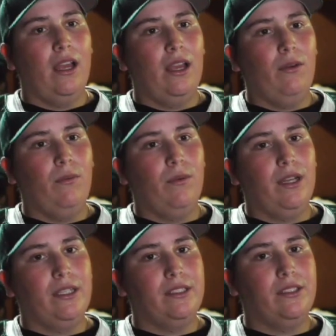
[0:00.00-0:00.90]
It
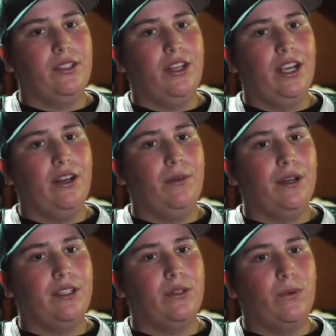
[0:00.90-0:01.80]
was
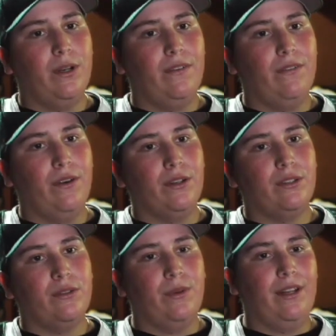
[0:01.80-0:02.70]
January
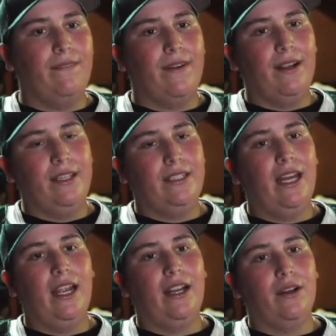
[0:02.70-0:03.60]
21st when they finally
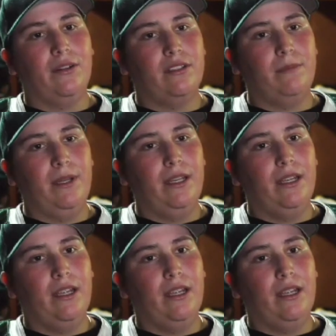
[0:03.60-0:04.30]
diagnosed me.